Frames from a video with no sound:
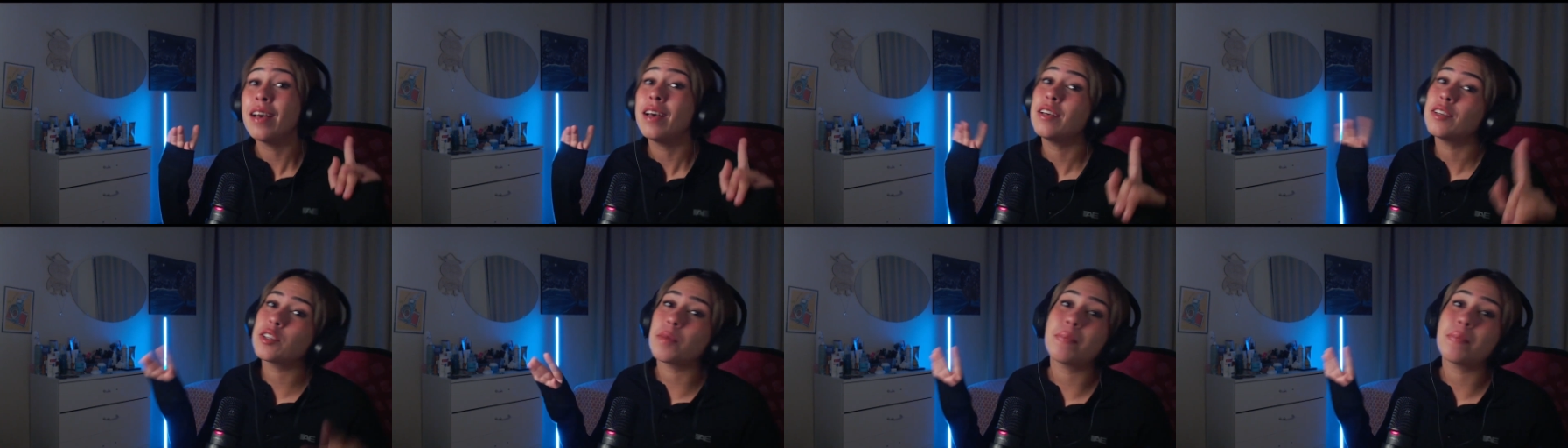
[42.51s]

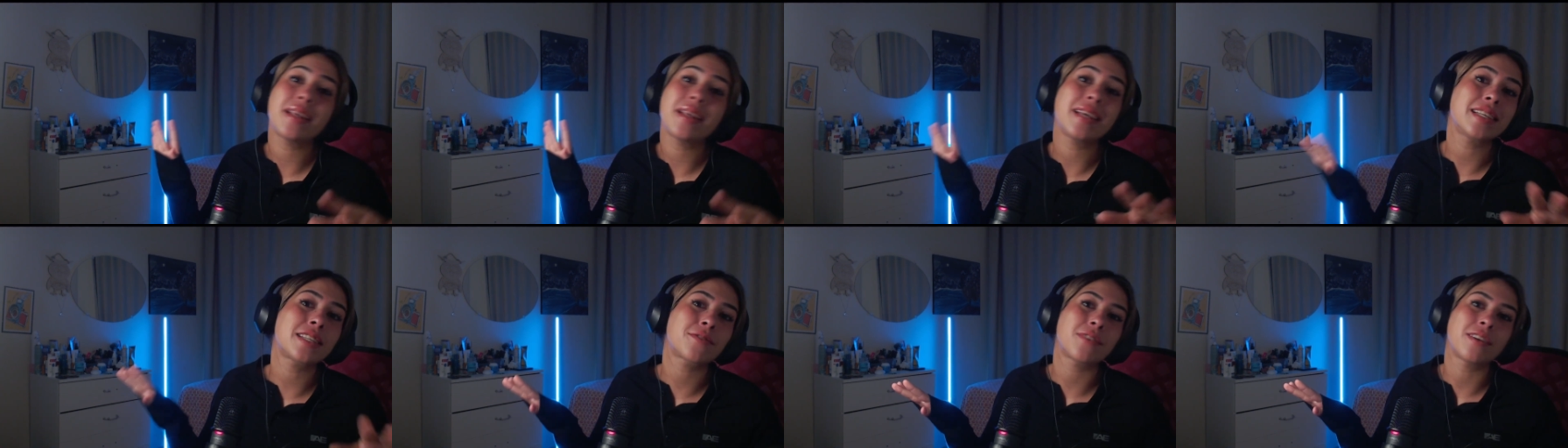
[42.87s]
So
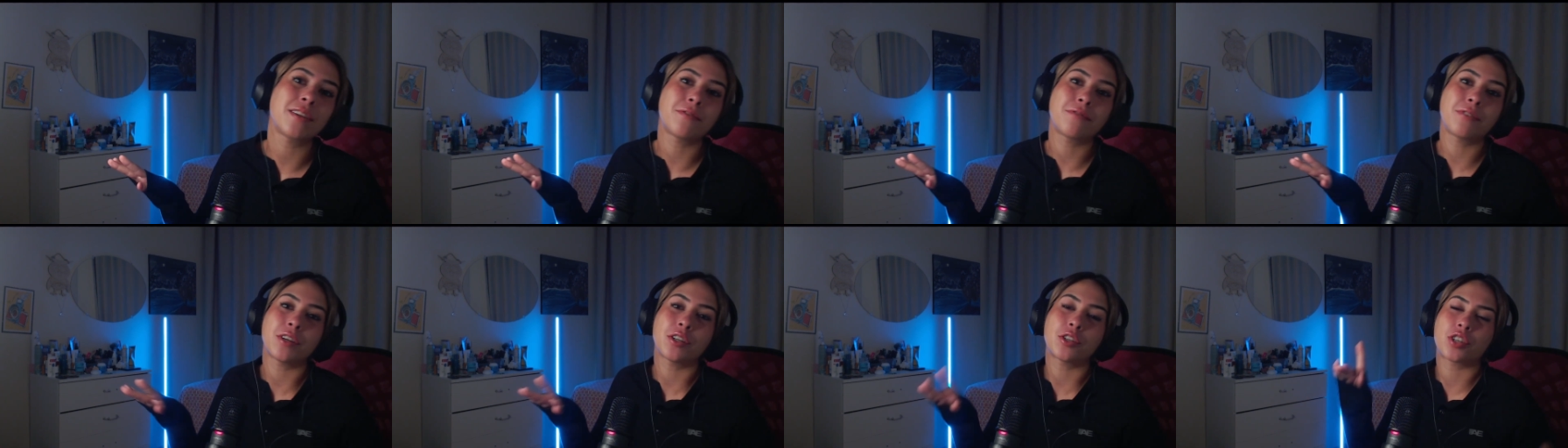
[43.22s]
please feel
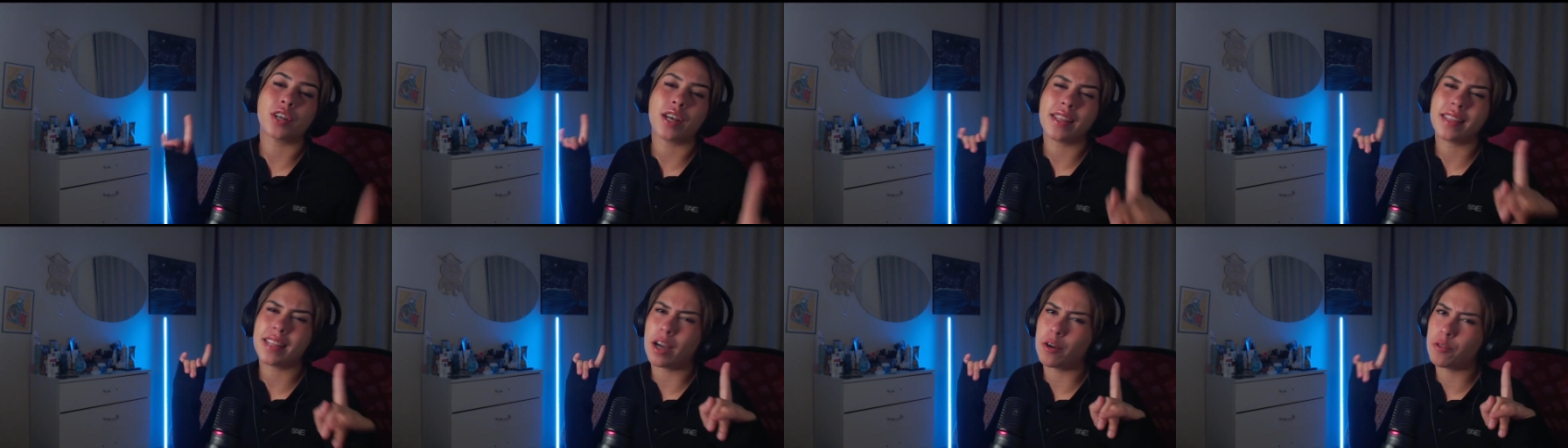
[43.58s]
free to
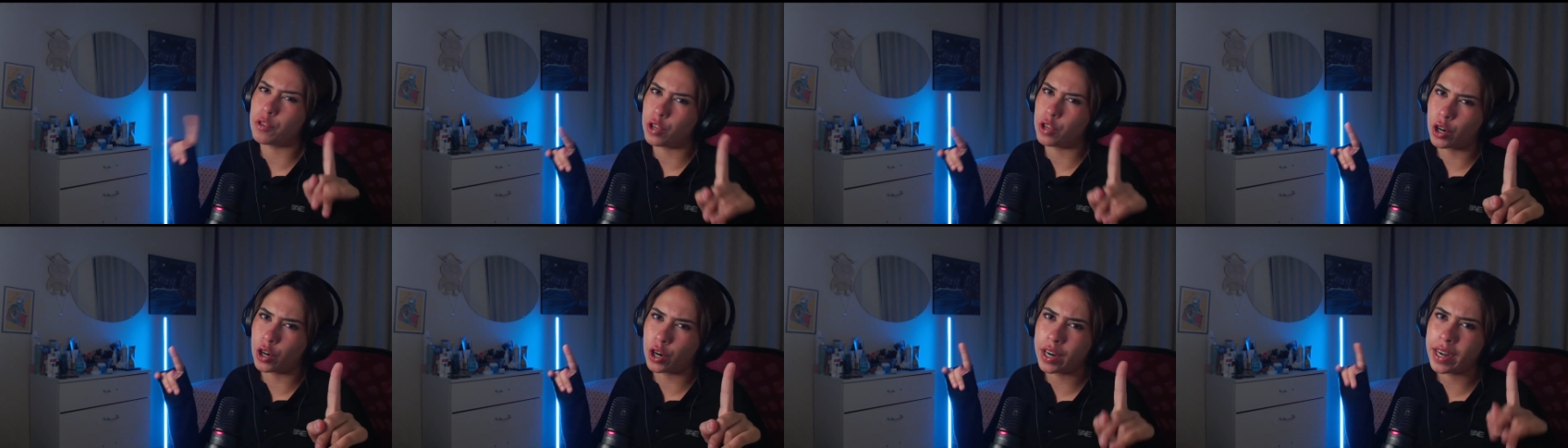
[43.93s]
write
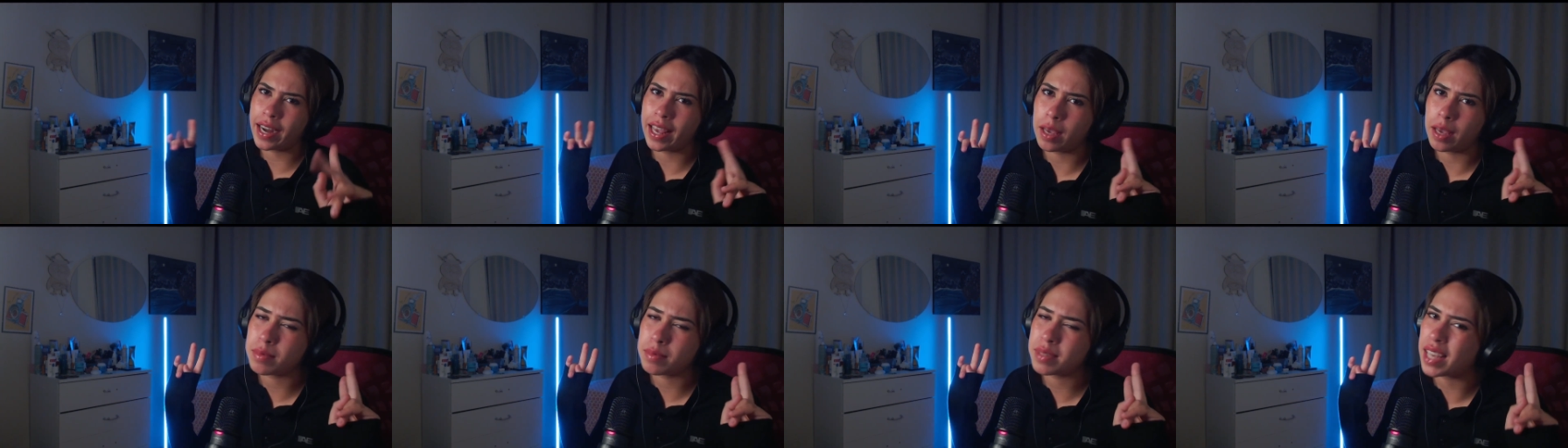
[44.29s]
down your
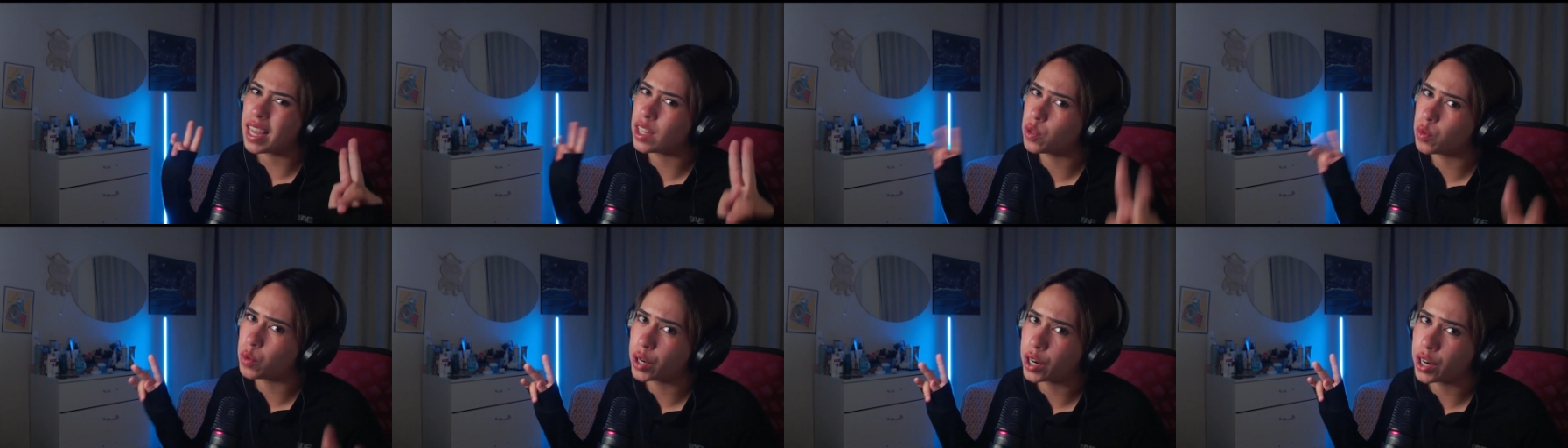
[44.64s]
names
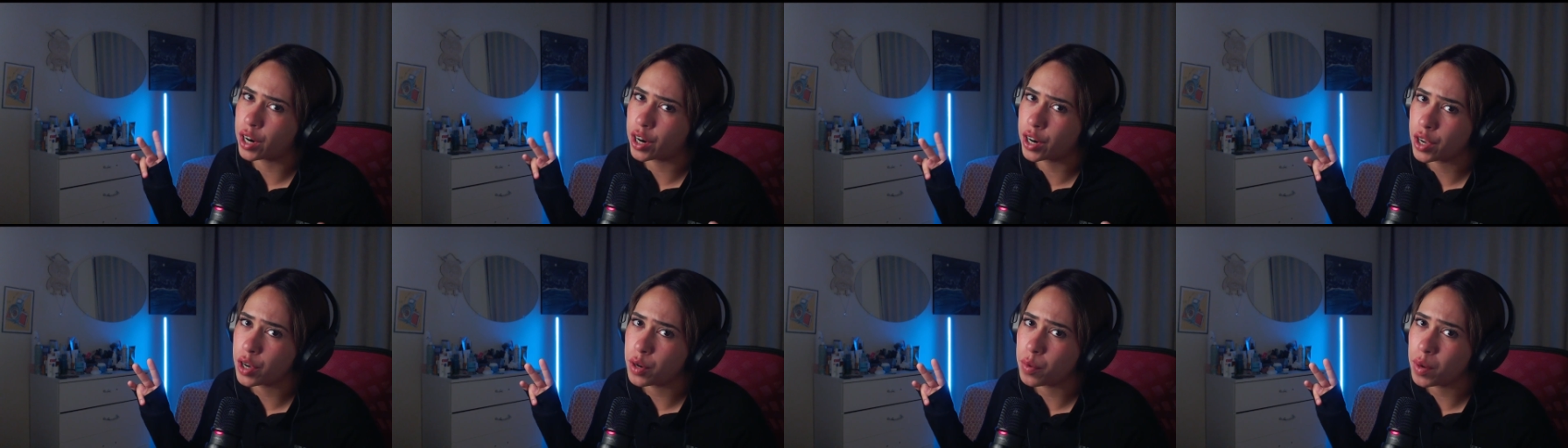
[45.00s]
and where
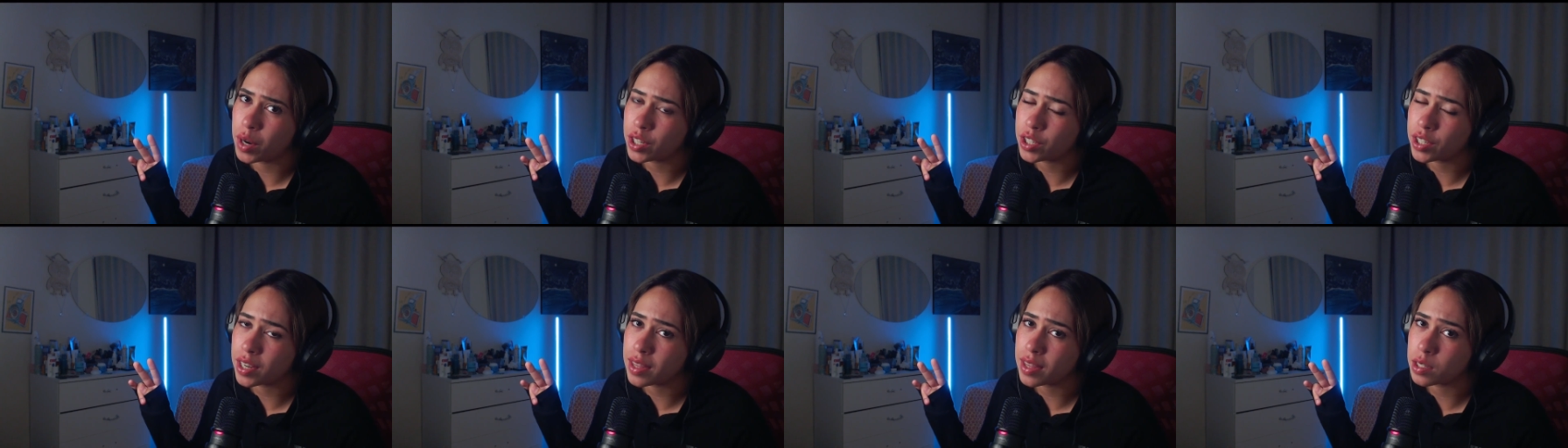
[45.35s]
are you
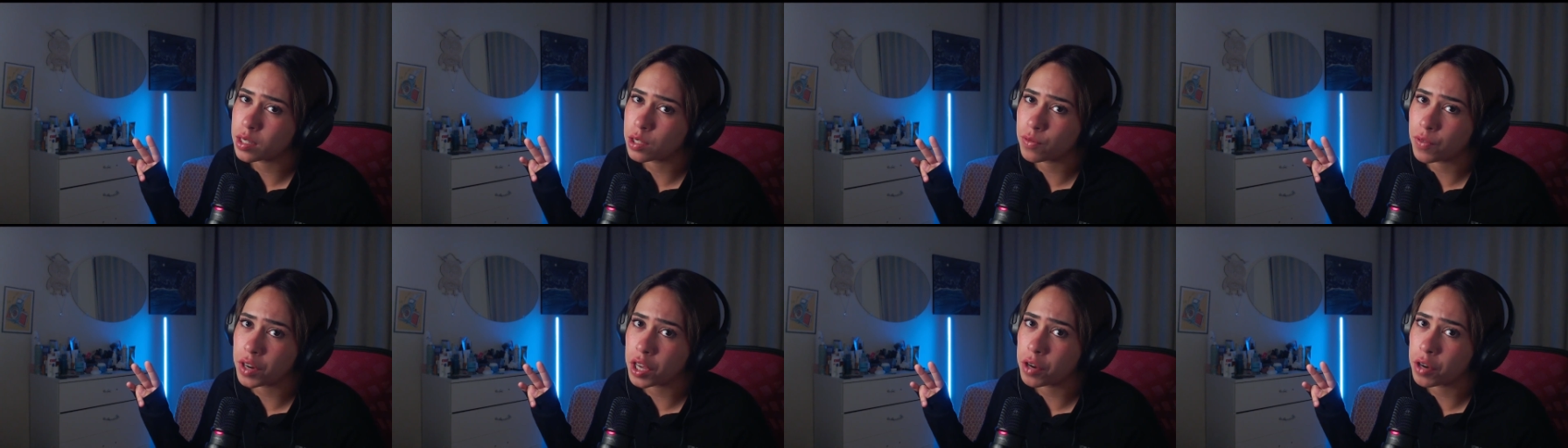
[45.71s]
watching
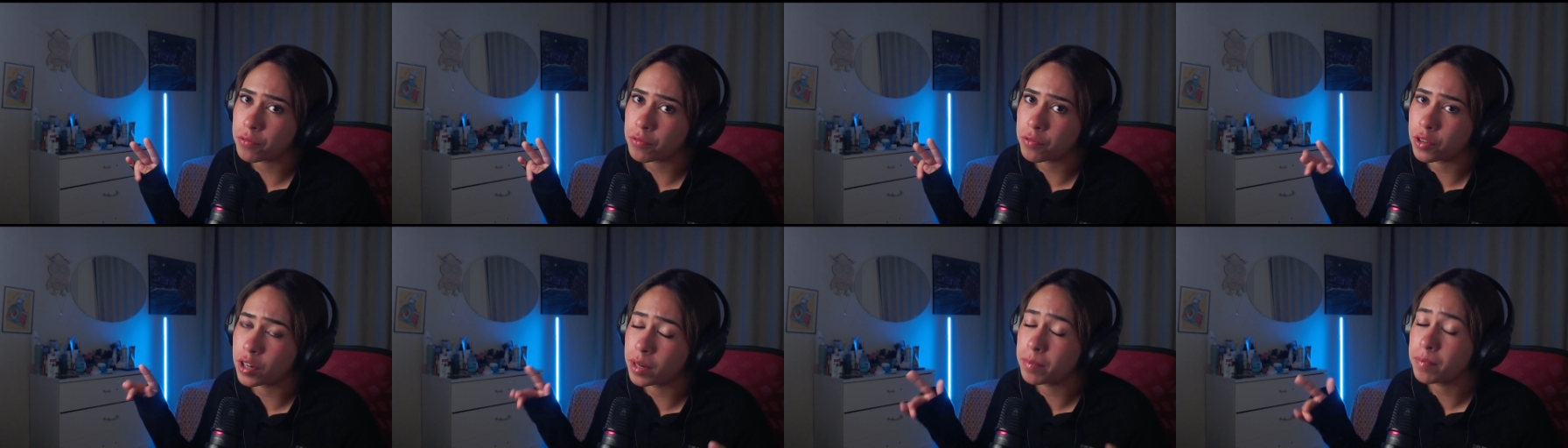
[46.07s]
this video
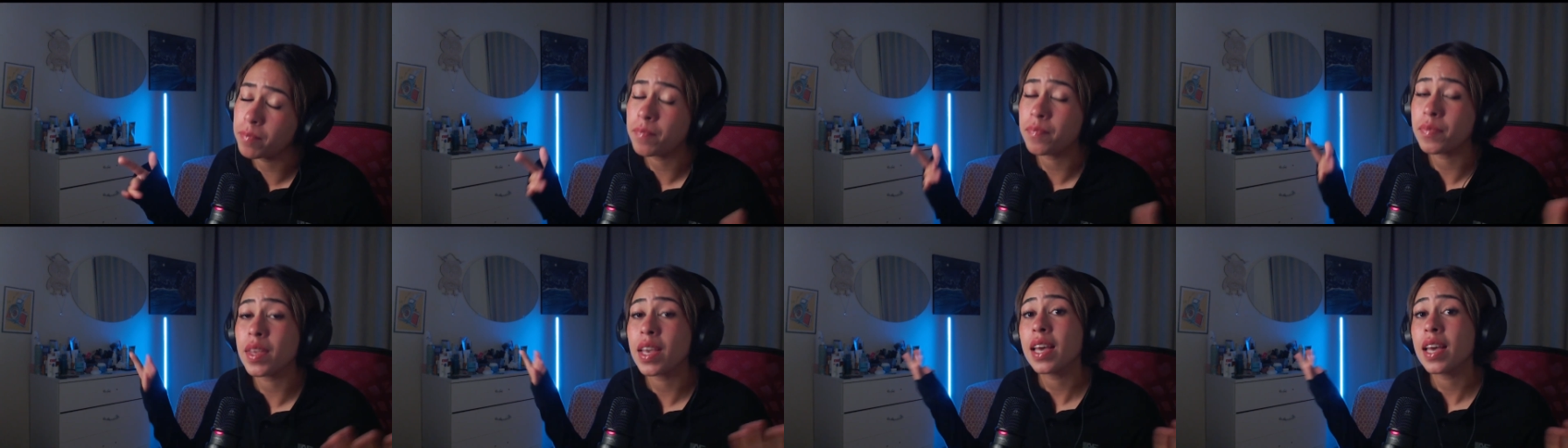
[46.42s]
from,